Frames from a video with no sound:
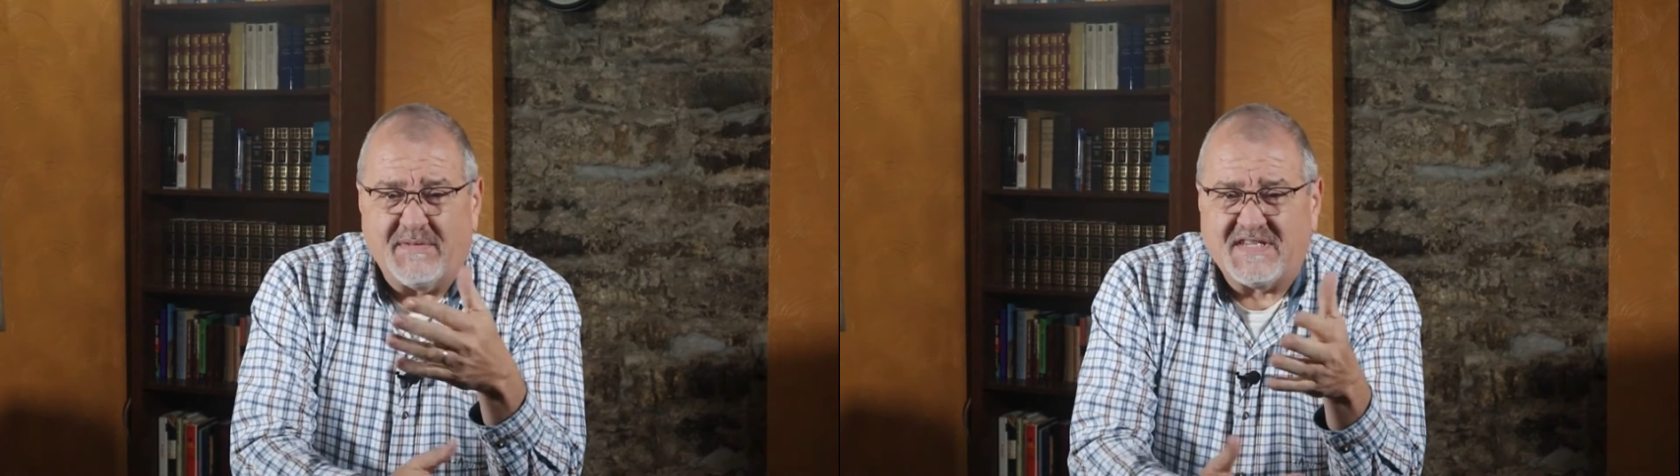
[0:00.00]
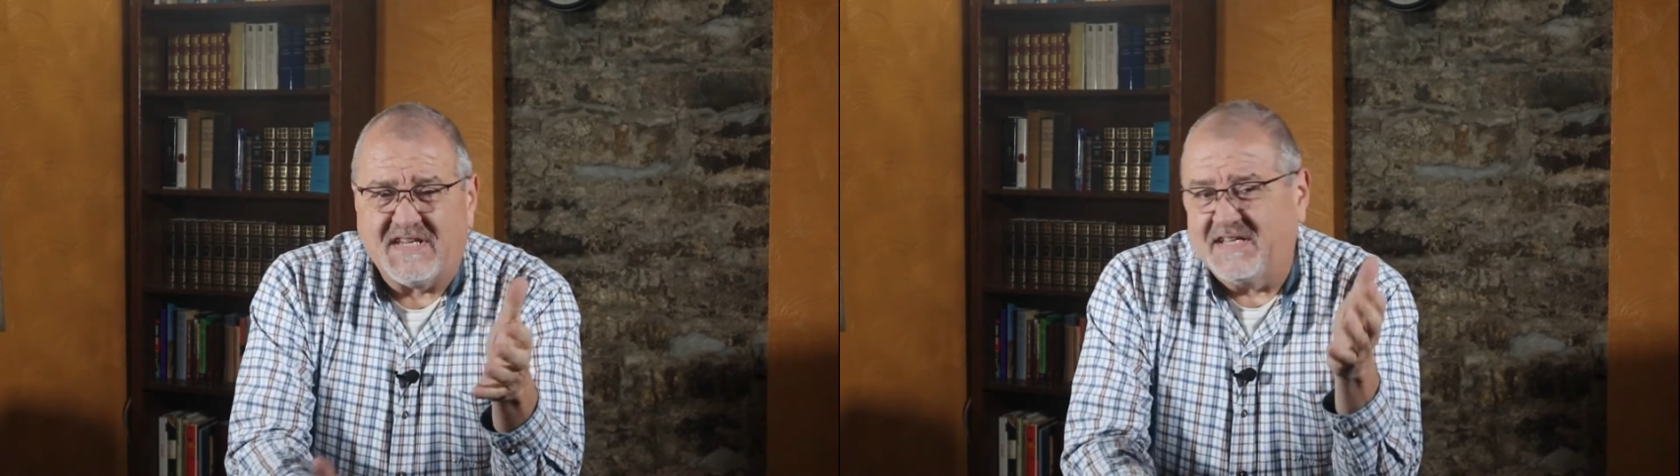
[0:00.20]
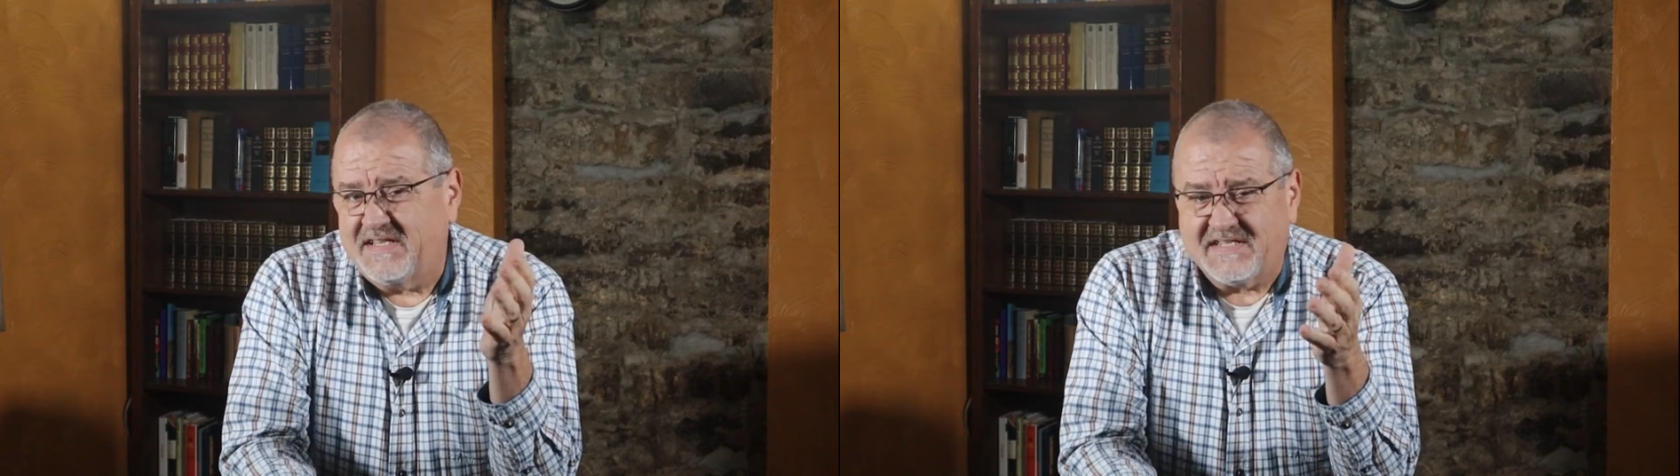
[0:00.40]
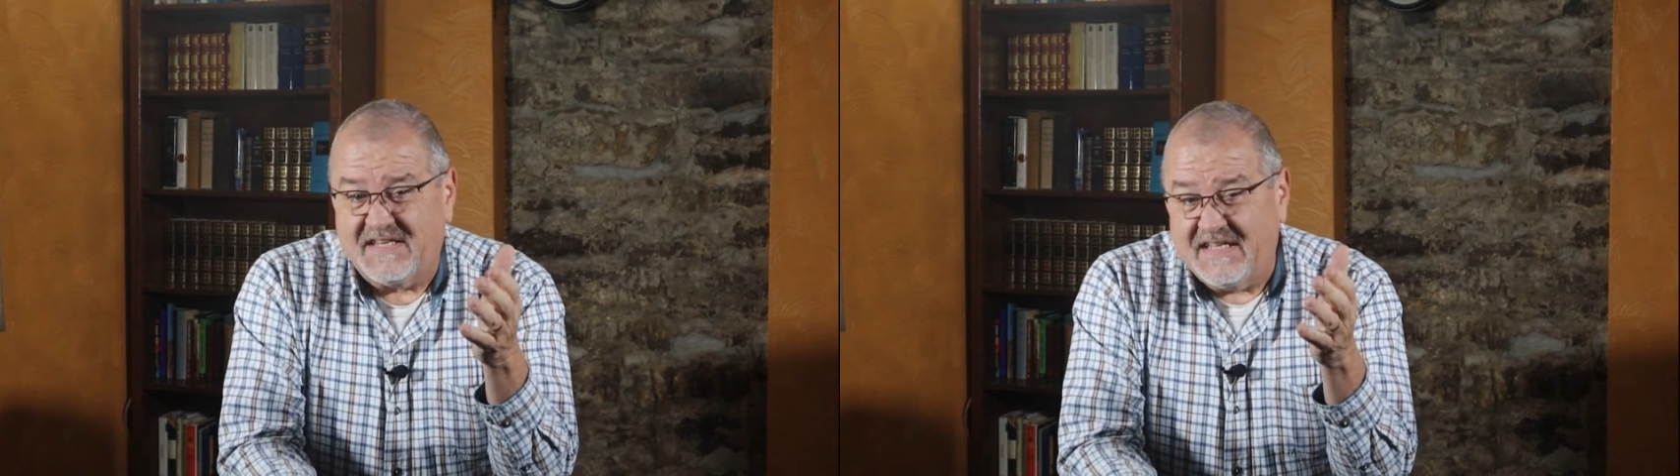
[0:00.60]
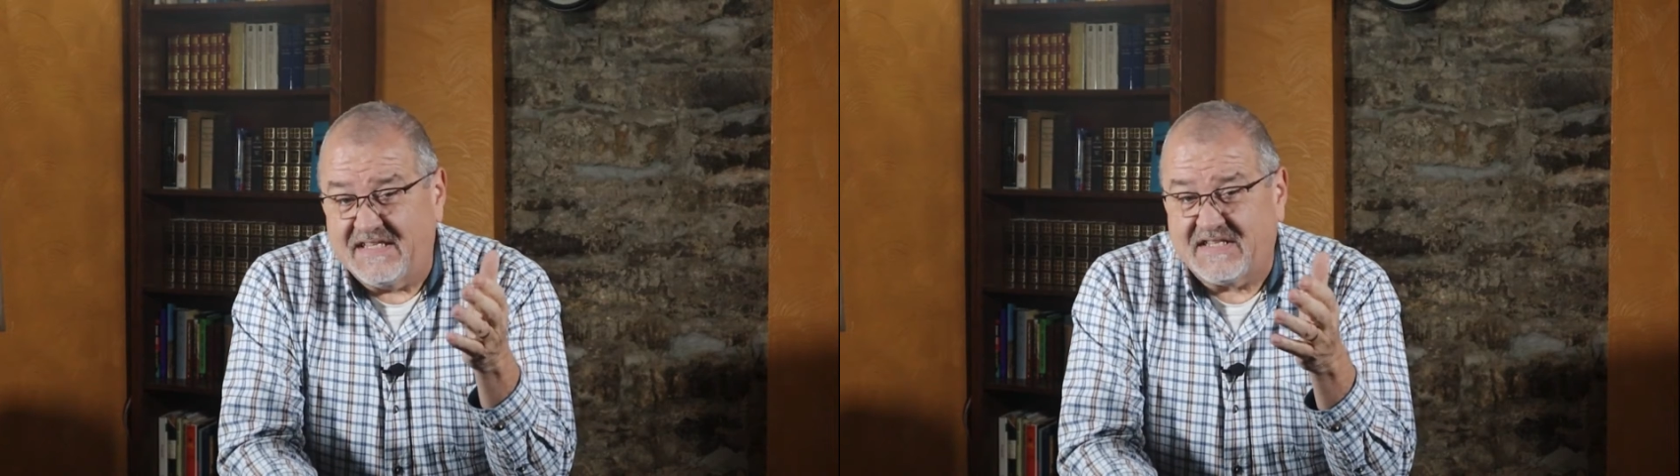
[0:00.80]
a sentence
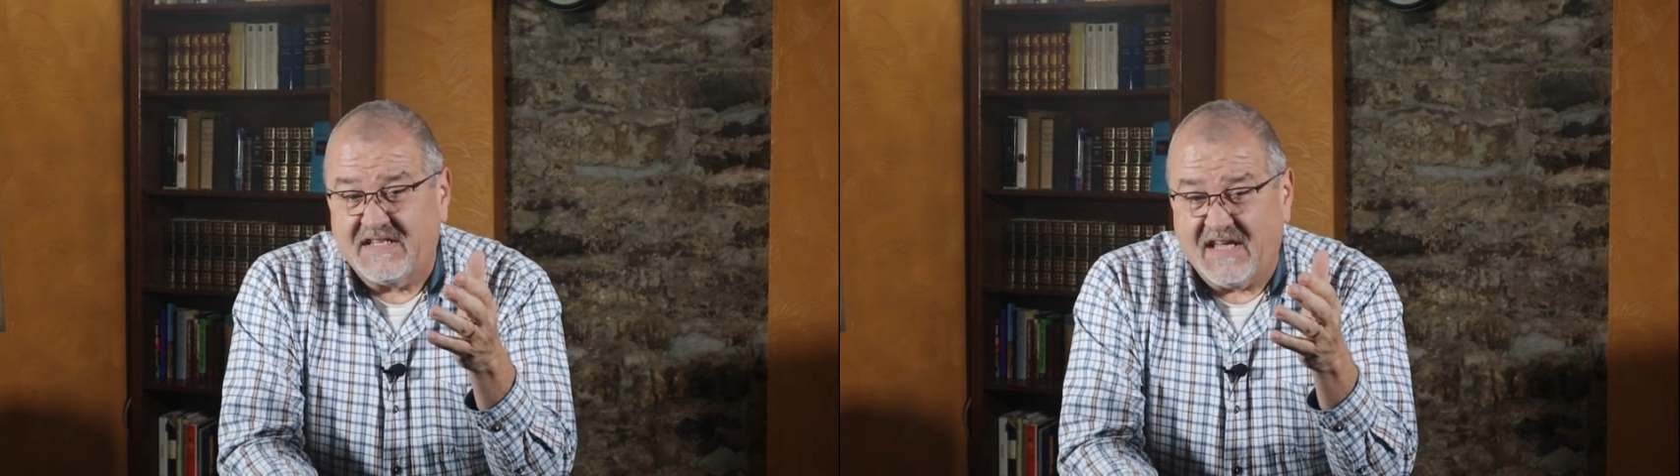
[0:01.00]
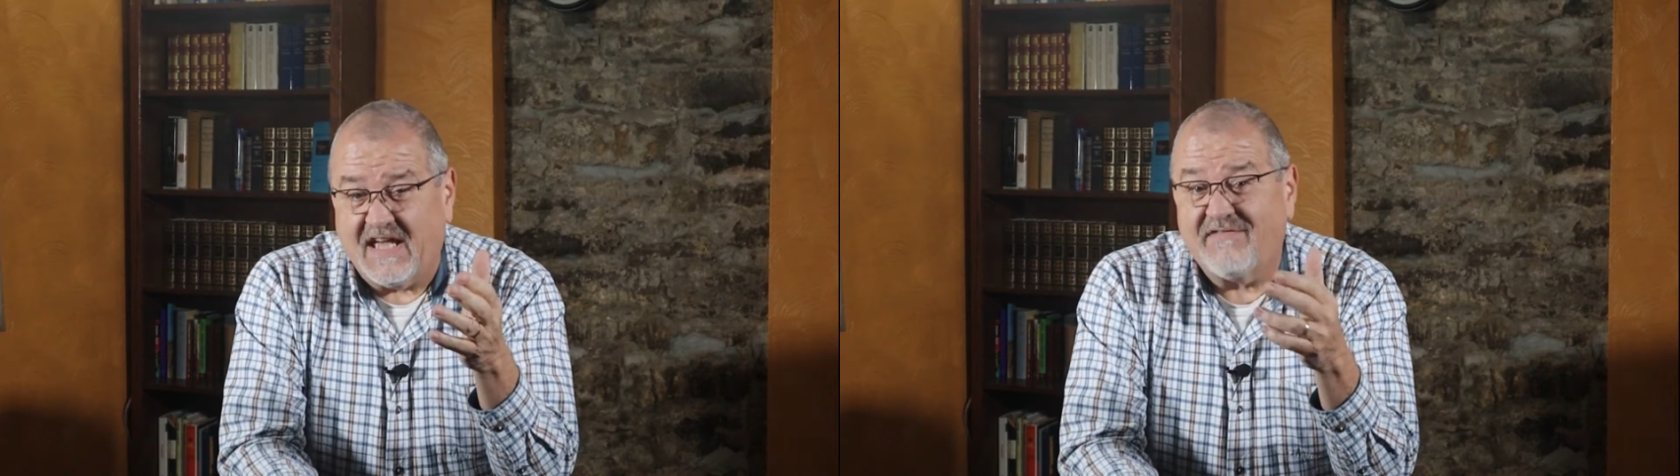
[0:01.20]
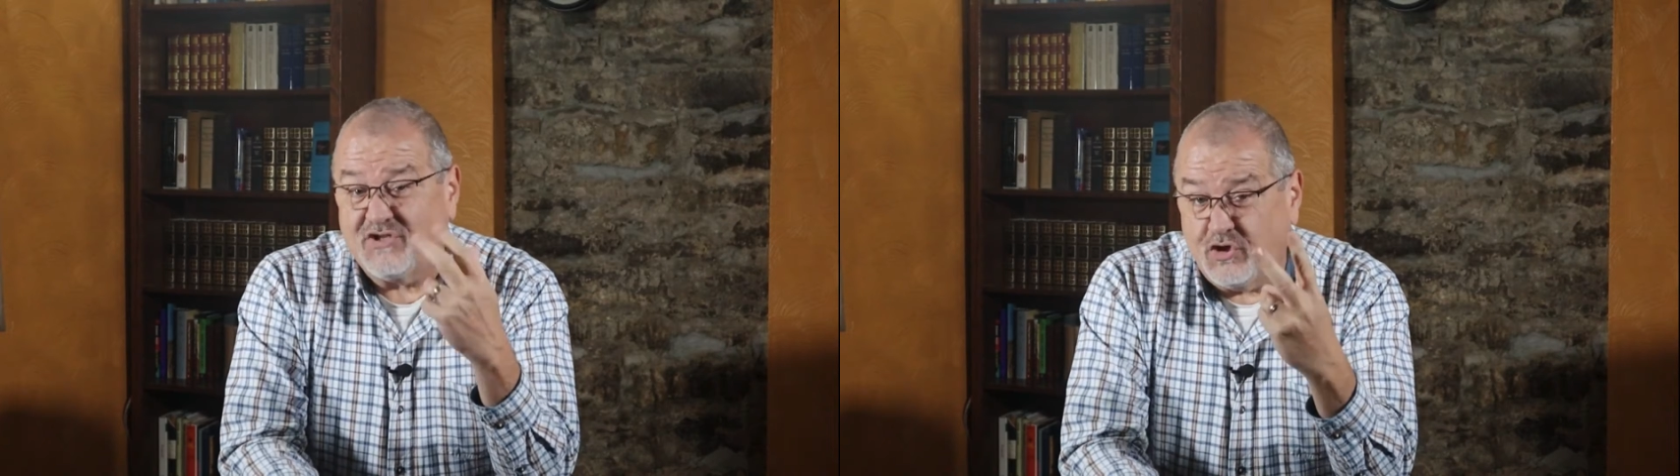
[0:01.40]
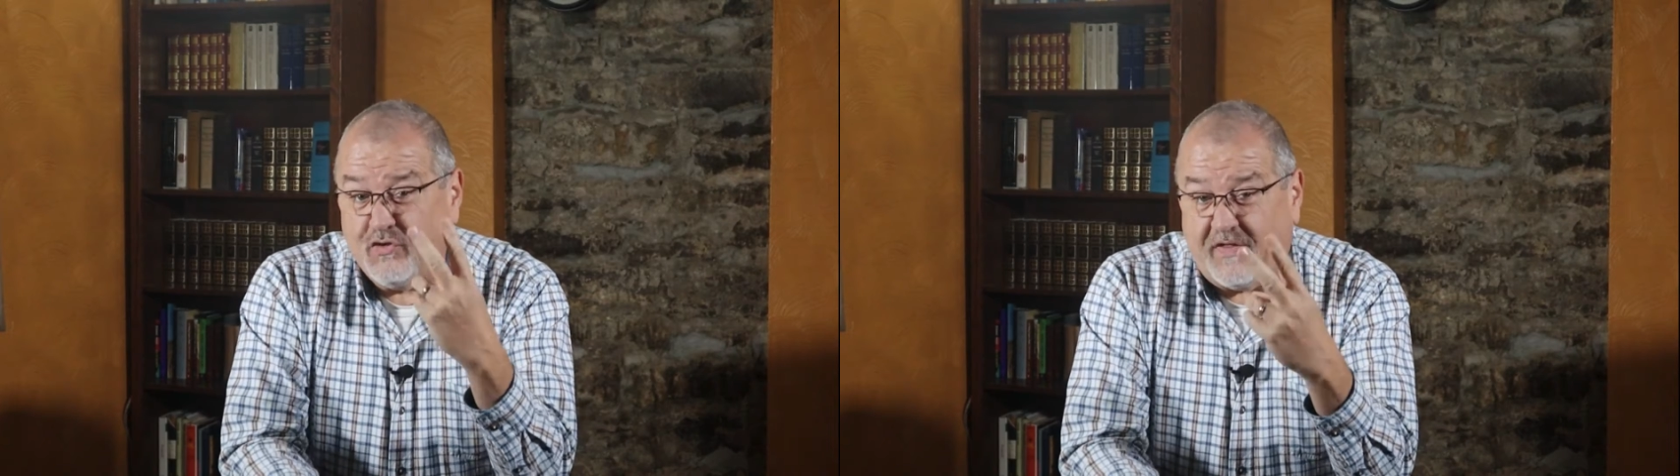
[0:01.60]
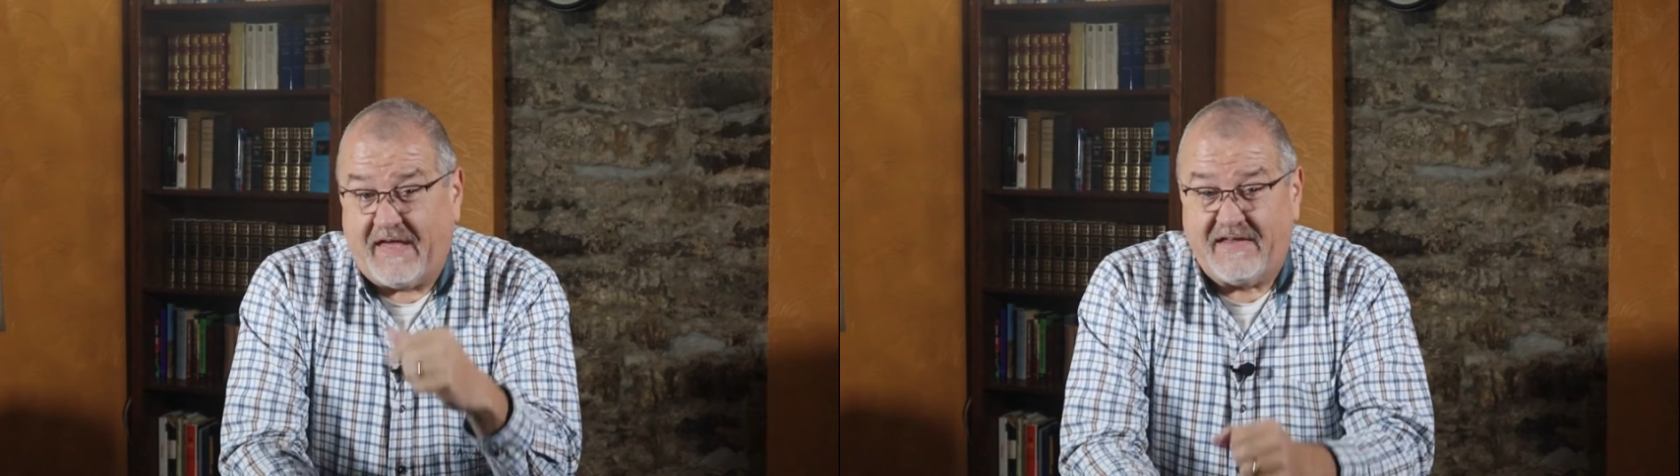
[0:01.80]
needs to have two
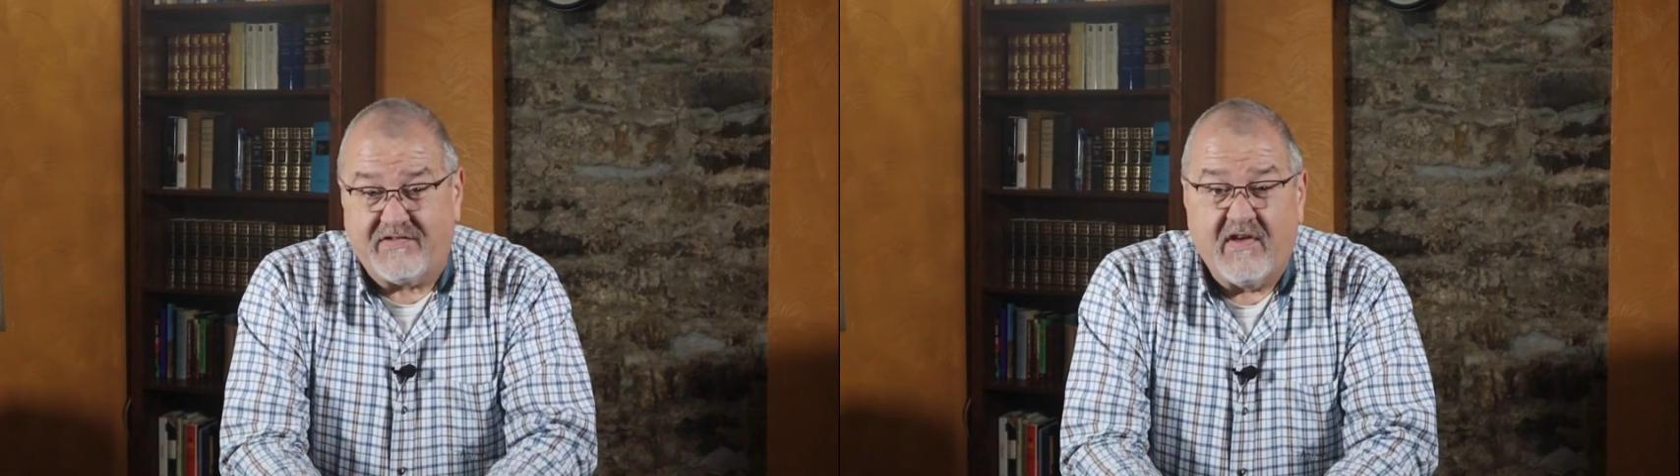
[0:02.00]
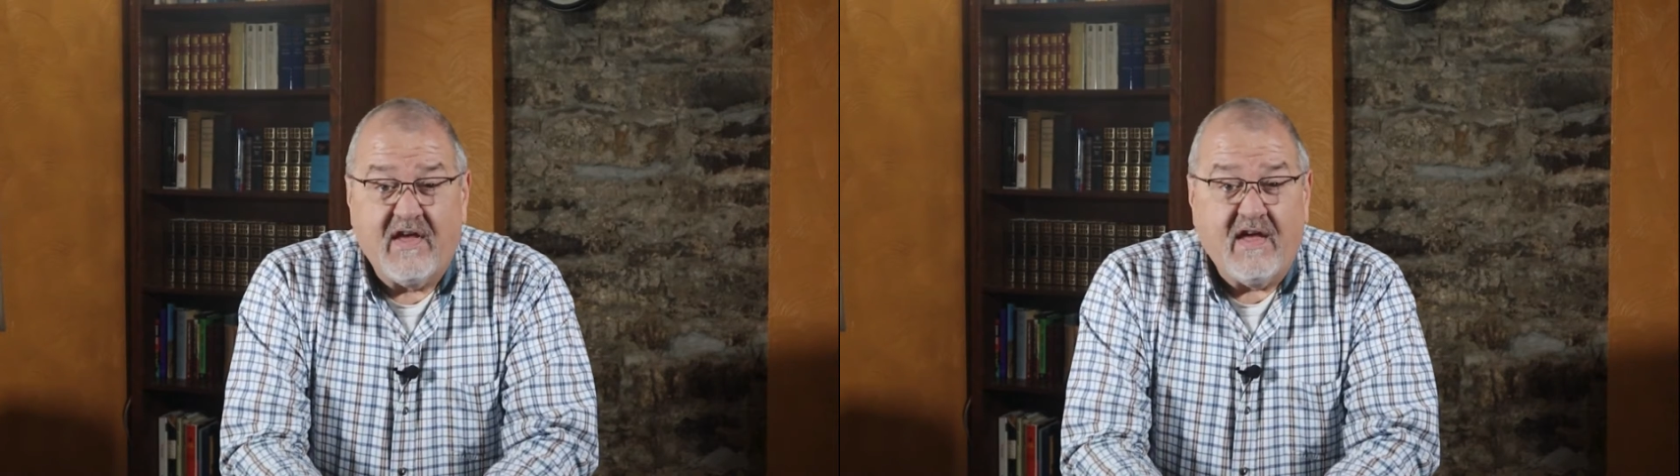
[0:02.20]
things.